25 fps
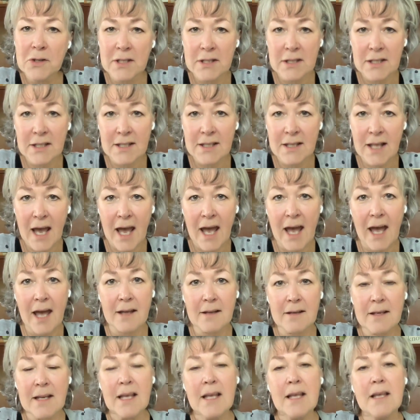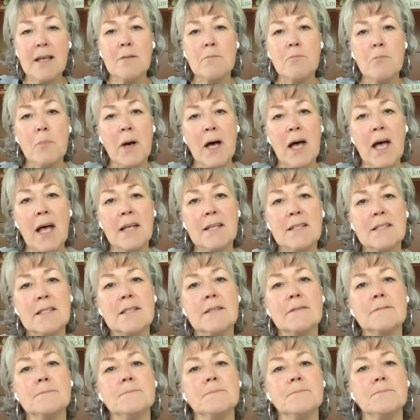it than that, but
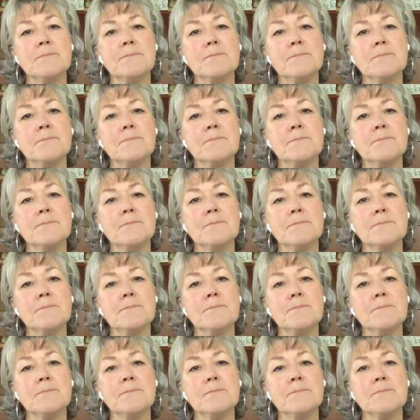